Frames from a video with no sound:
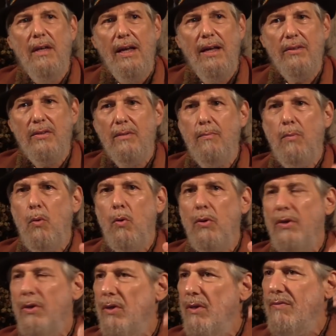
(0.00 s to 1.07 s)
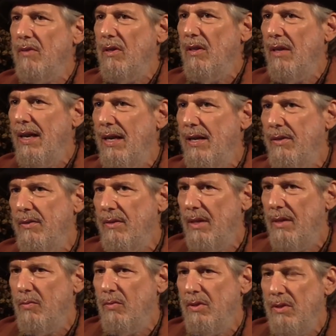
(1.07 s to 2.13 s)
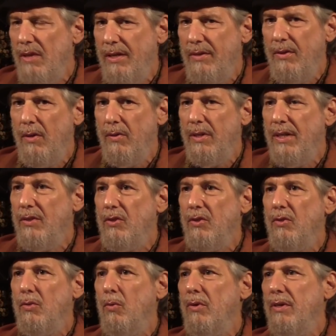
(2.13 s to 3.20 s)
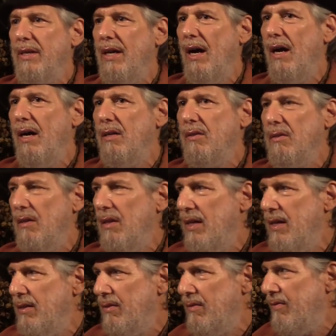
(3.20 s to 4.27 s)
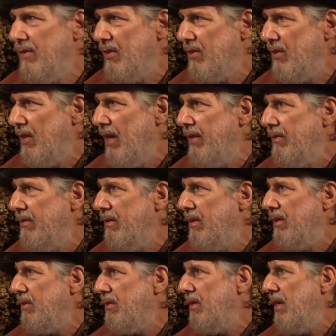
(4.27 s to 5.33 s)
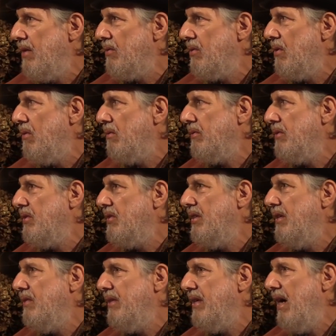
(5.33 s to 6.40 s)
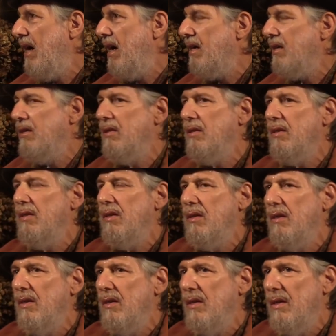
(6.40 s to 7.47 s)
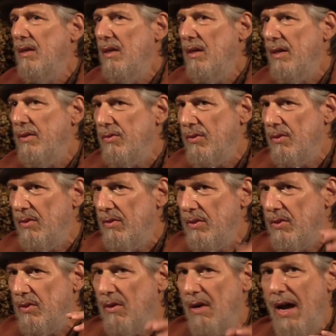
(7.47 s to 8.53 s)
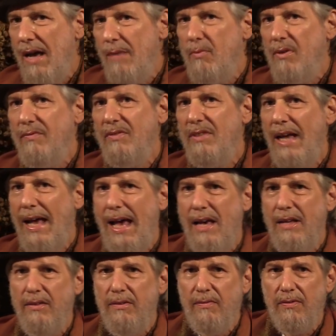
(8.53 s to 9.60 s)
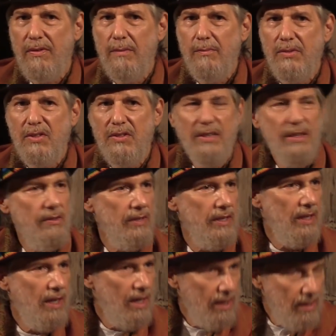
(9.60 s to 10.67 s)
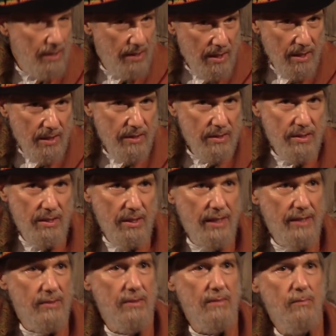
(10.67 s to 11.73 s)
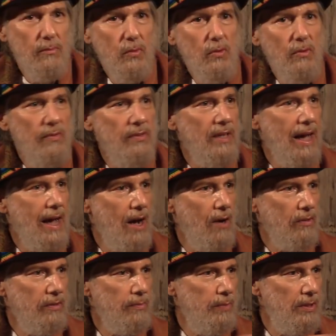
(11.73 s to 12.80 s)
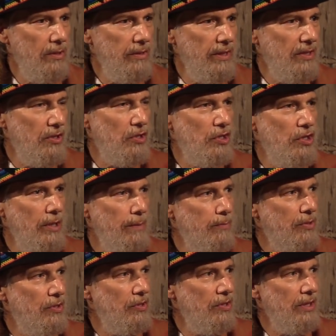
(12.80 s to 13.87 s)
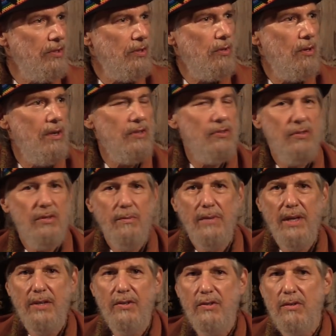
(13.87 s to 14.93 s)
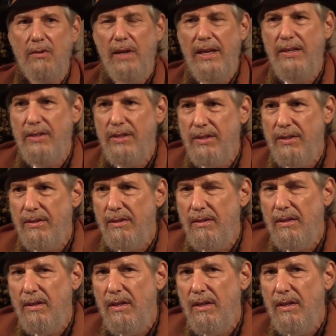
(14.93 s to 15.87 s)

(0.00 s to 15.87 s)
at the border of the land that was then known as Surya, the land of the sun, that's now called Syria. And so the tribe of Dan from Syria then moved out, building ships, and crossed the Mediterranean.